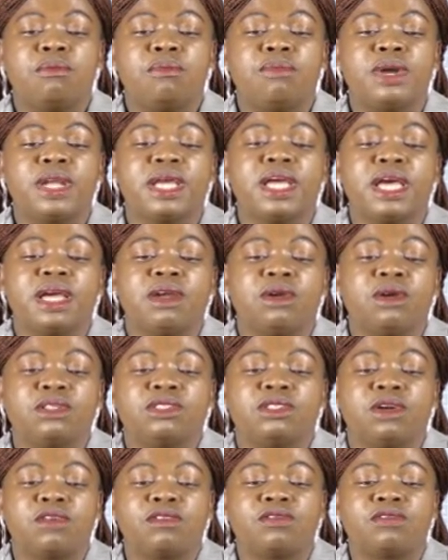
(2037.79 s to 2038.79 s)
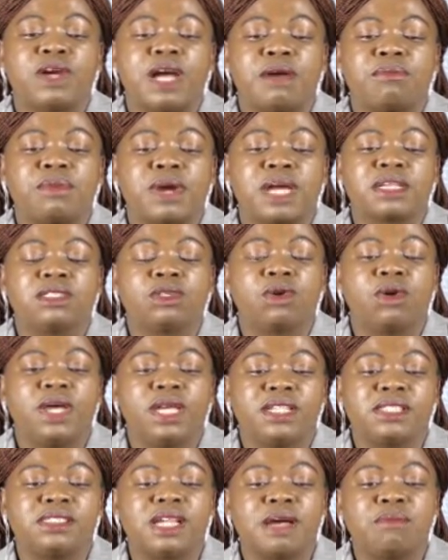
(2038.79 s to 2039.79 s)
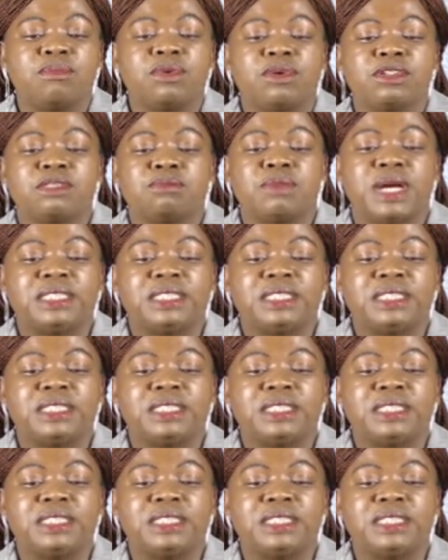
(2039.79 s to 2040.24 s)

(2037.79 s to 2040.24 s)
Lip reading: bring a lot of practical examples,